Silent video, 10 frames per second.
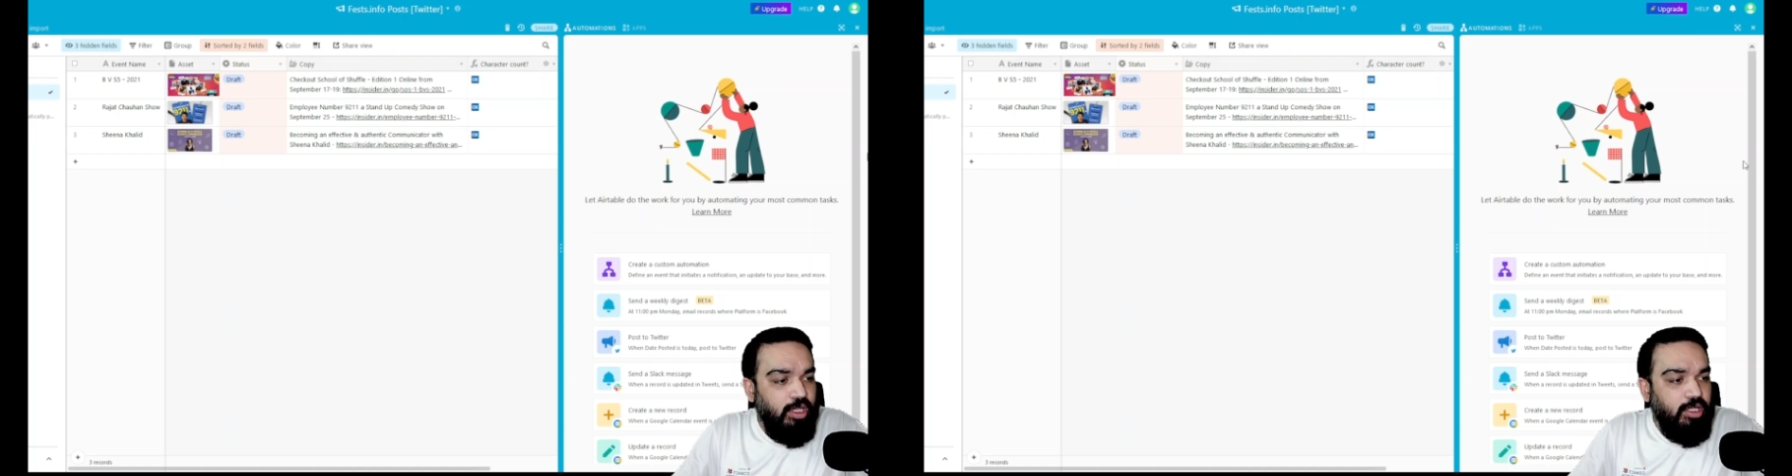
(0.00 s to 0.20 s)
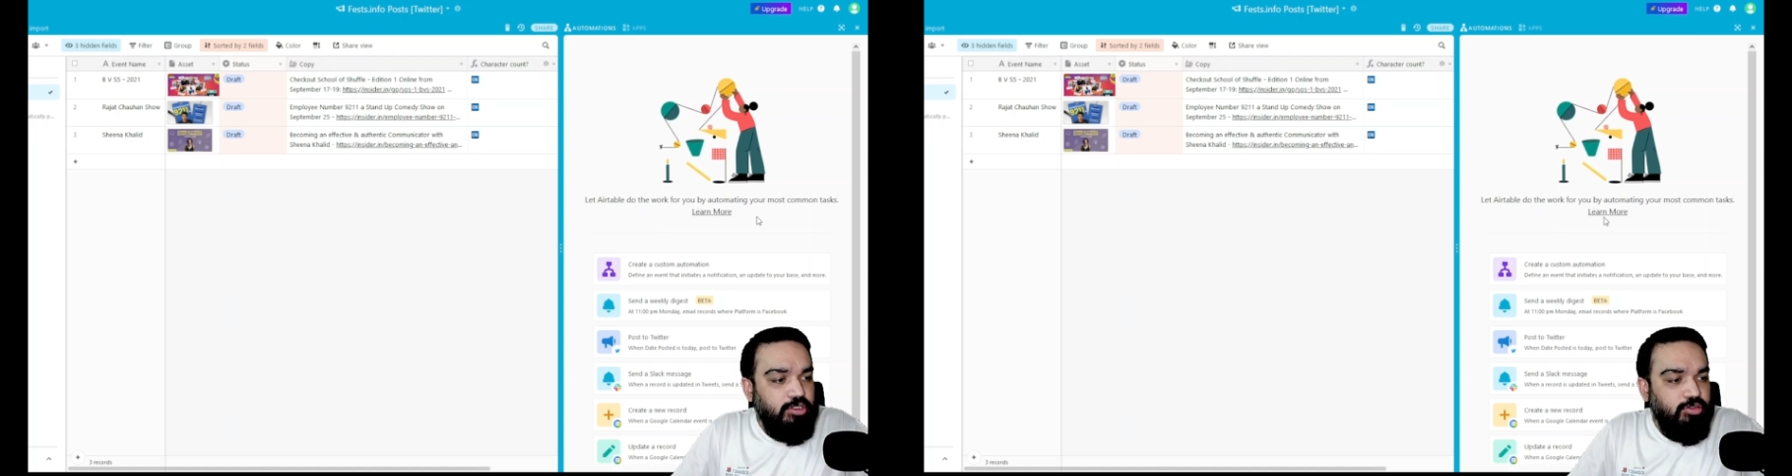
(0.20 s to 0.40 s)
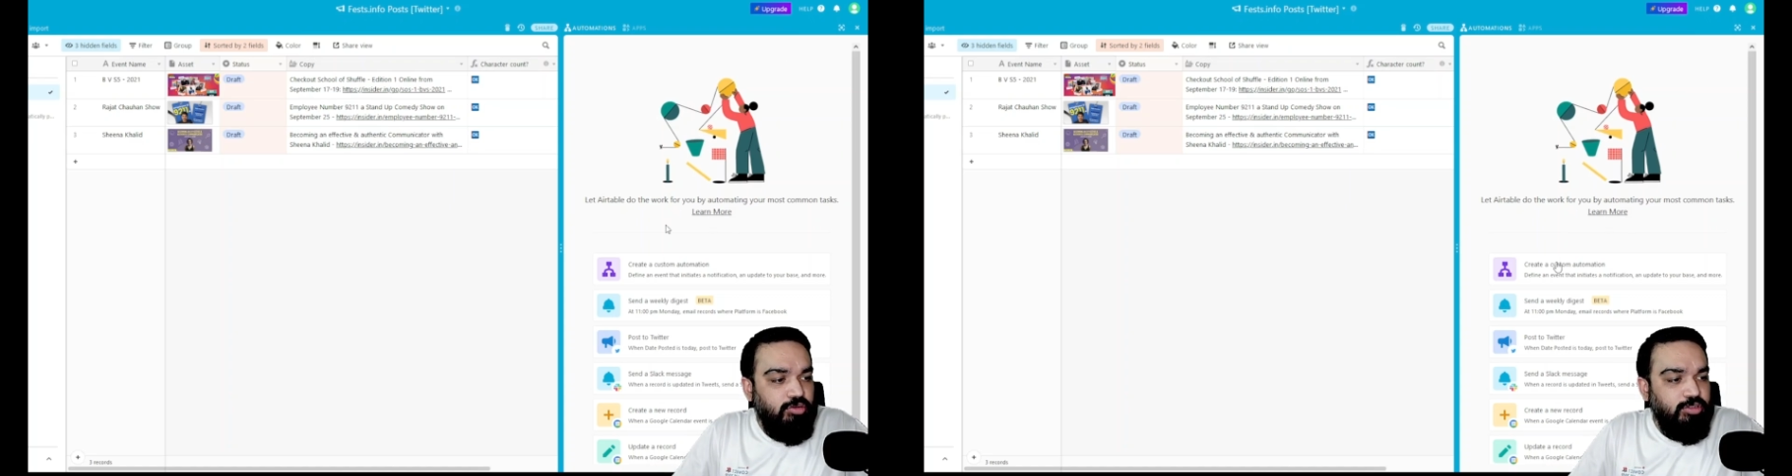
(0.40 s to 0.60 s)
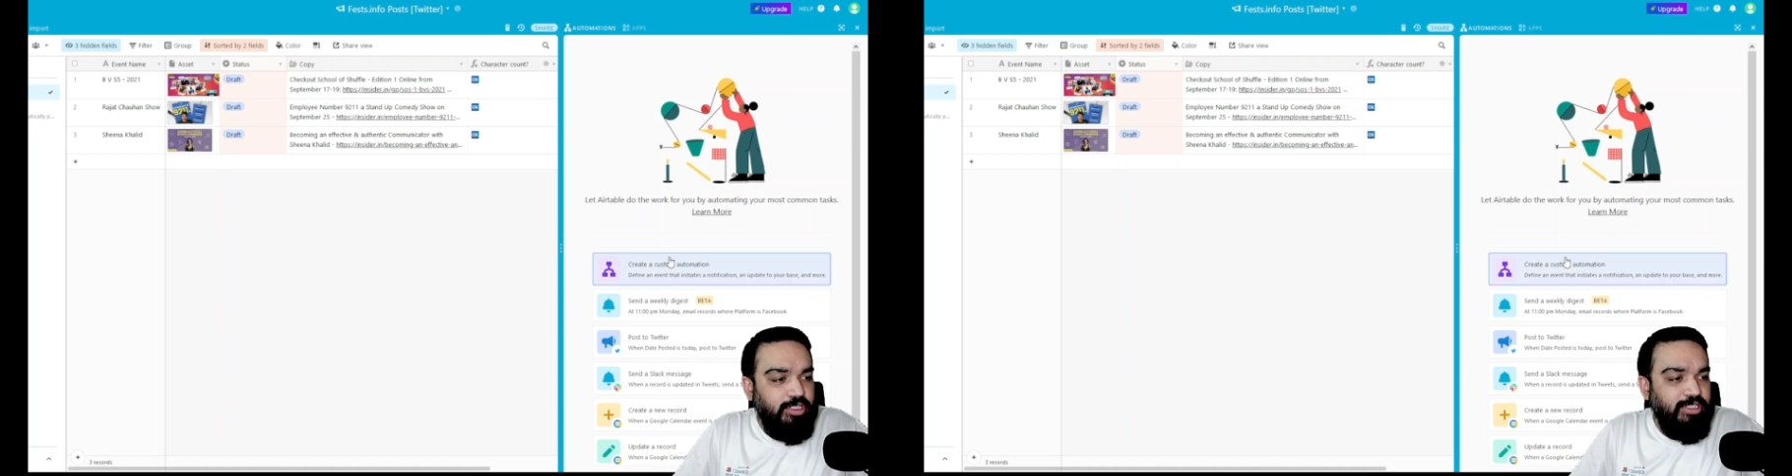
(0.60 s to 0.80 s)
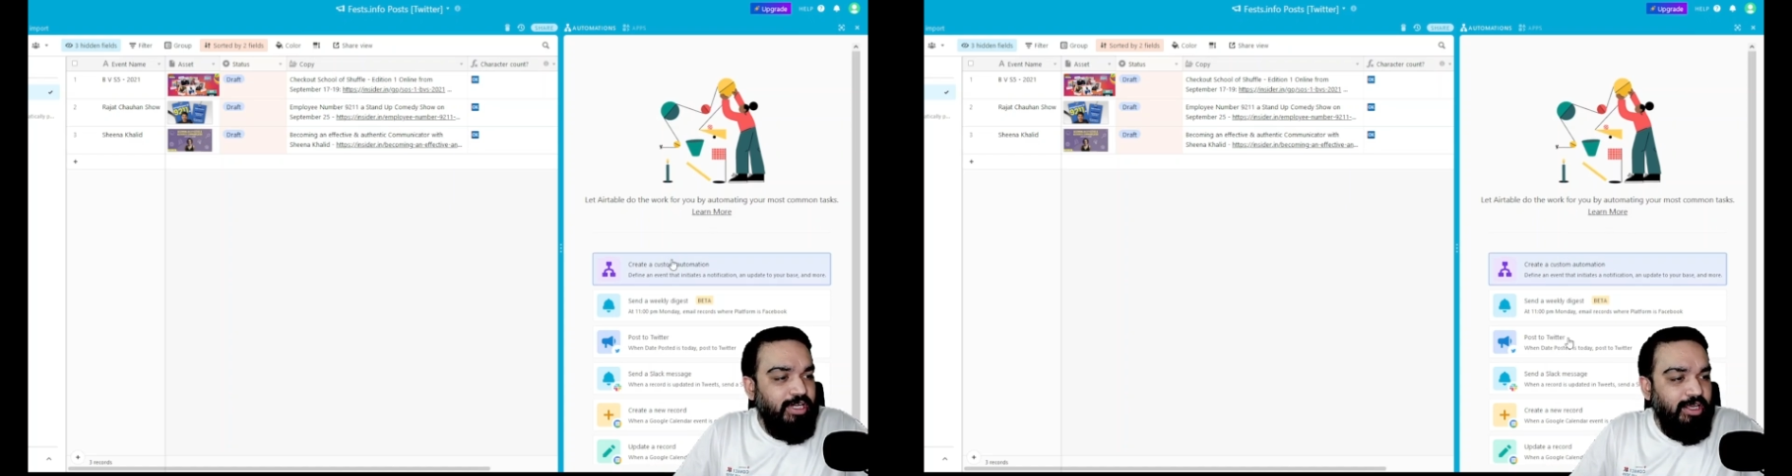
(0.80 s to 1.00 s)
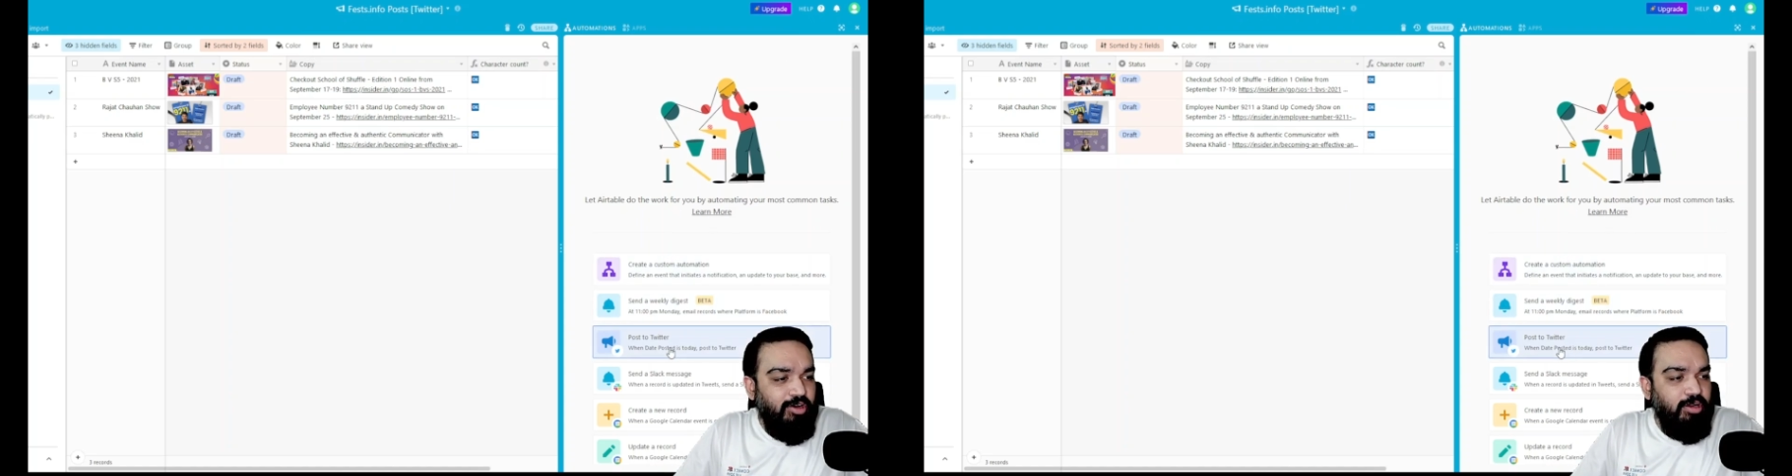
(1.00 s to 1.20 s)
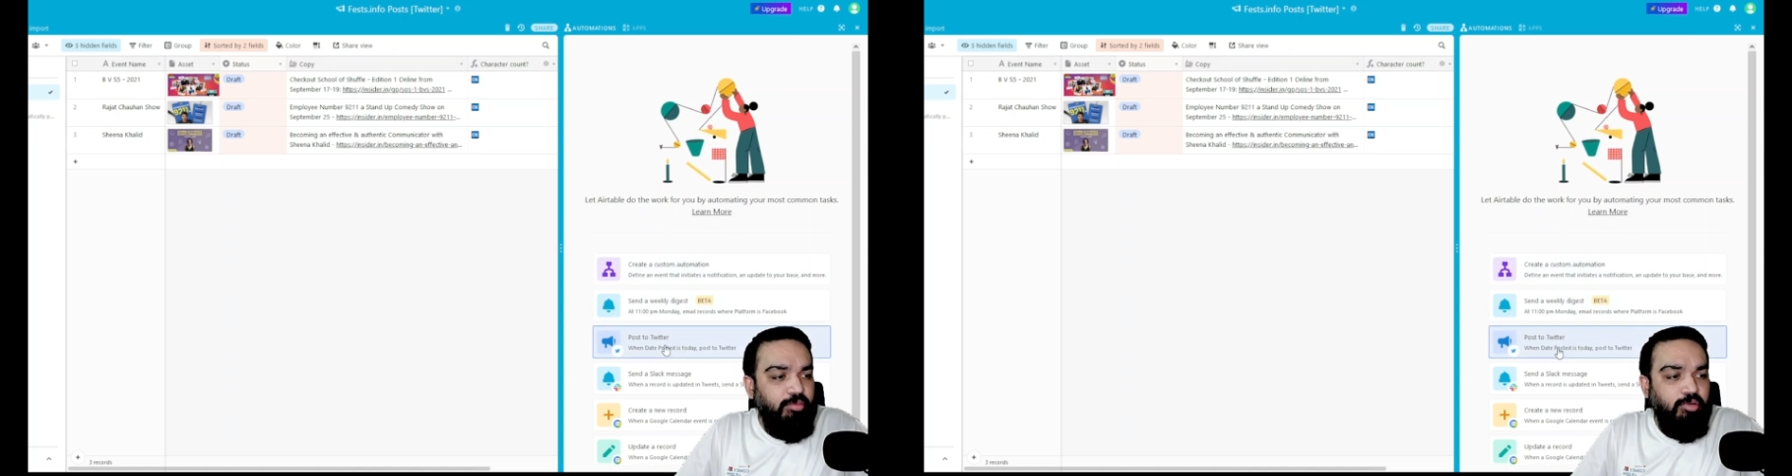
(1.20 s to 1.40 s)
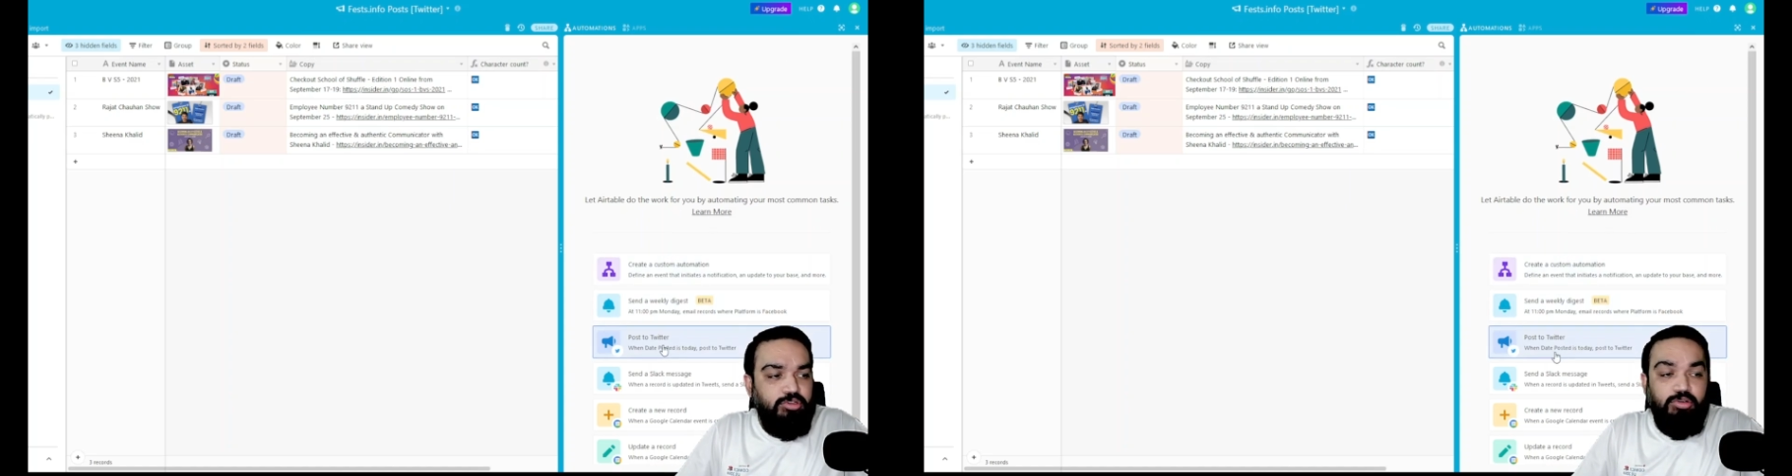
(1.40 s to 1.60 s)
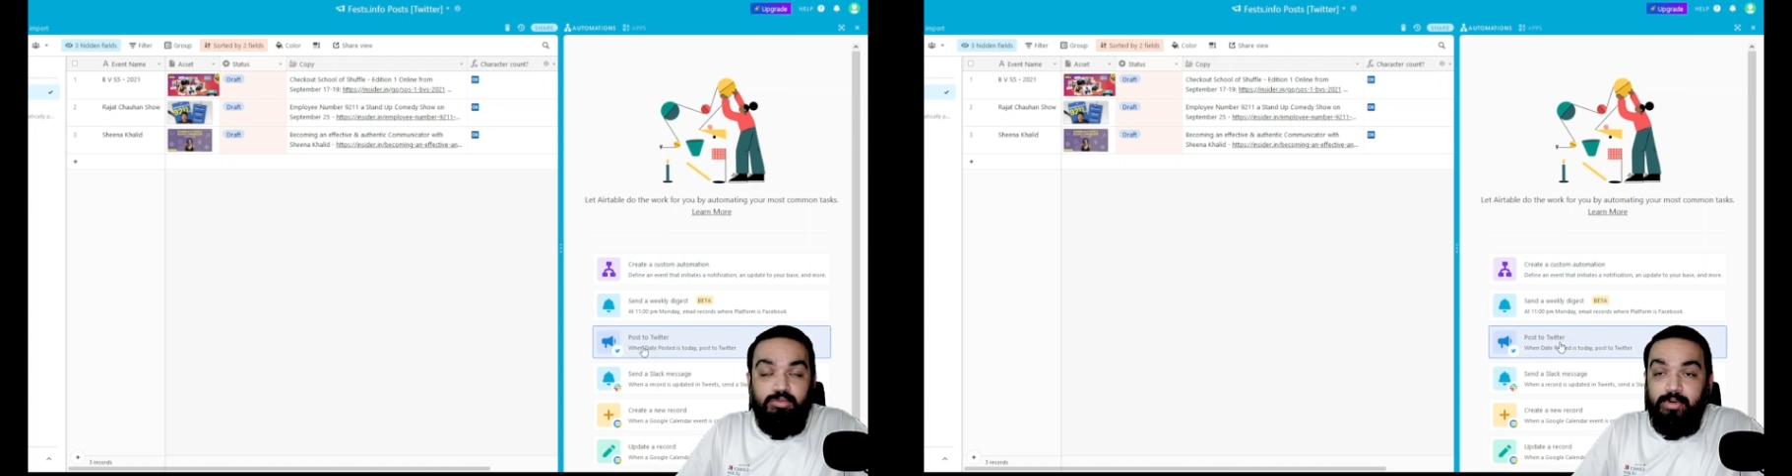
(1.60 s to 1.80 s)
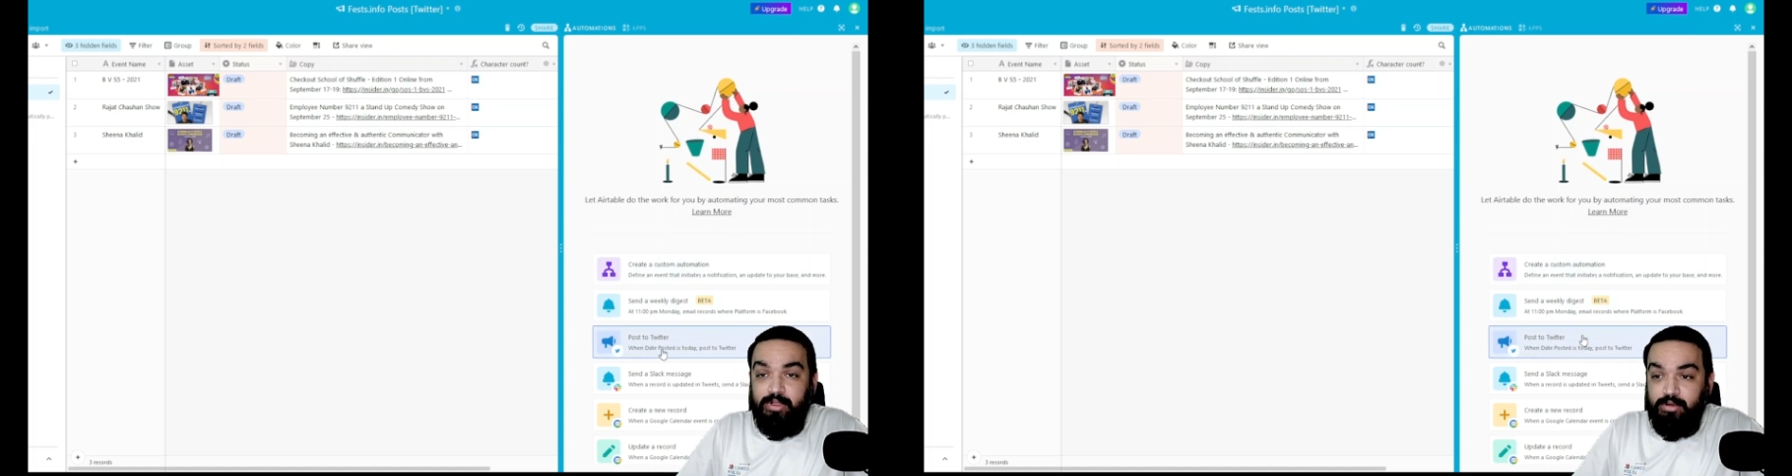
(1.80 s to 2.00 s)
So just click on post to Twitter.